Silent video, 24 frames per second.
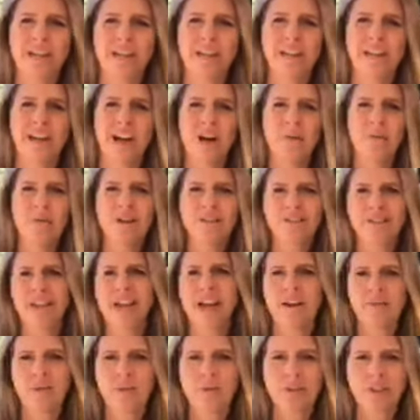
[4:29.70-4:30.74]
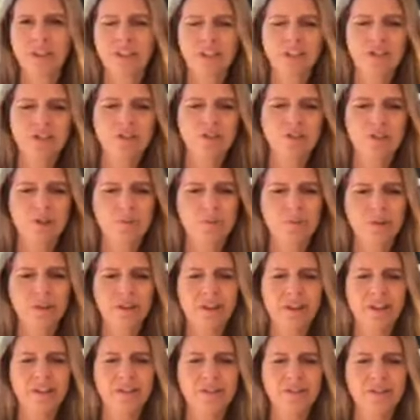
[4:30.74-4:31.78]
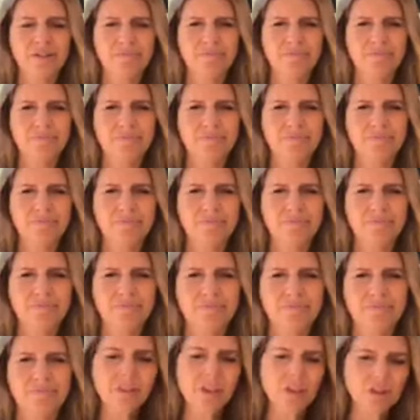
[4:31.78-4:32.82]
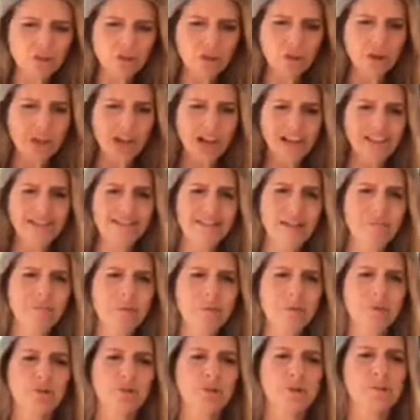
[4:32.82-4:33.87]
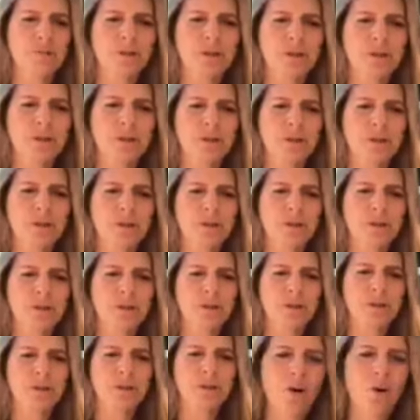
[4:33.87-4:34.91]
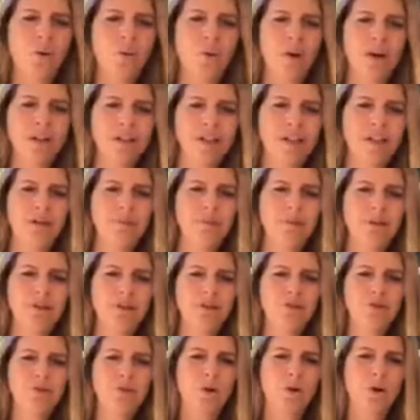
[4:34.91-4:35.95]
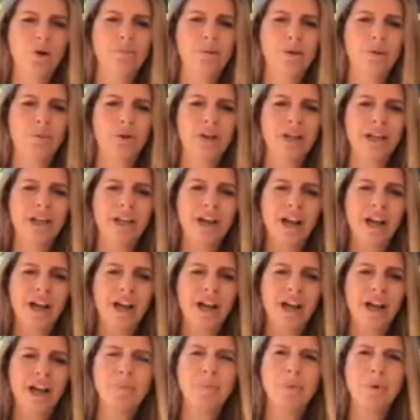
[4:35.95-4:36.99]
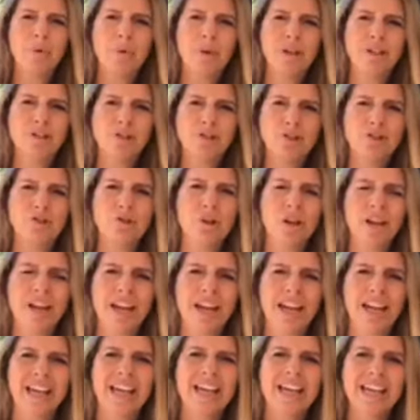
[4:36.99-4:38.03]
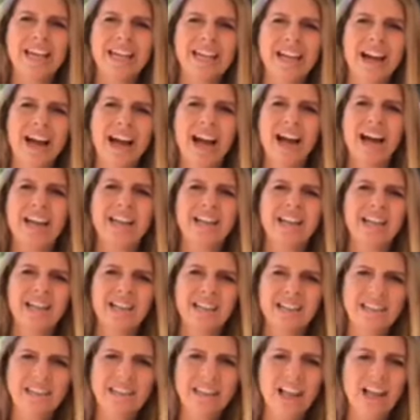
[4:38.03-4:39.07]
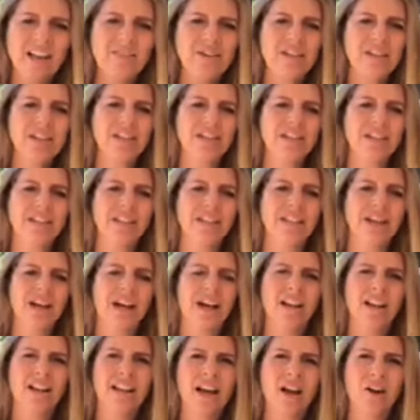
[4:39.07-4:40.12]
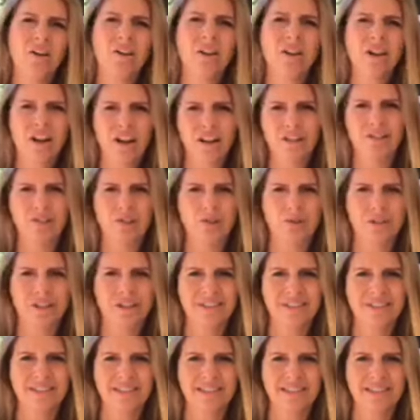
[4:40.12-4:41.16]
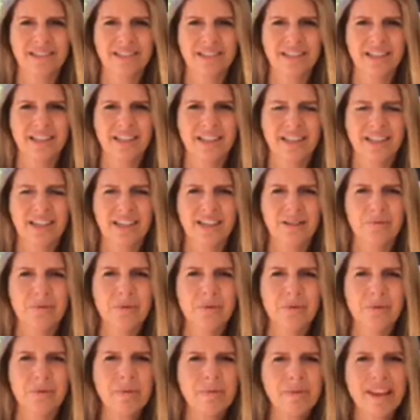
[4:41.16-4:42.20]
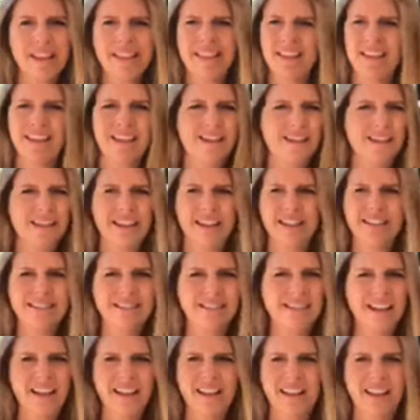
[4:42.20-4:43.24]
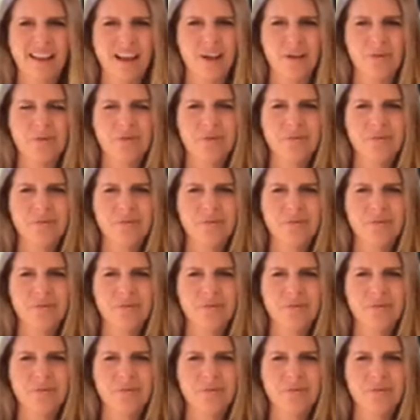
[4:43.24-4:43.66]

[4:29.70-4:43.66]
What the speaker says: God wants to have a relationship with us. So God's temple was rebuilt one day to be destroyed, but when God's people went astray, God lovingly allowed consequences. We might think, that's not love.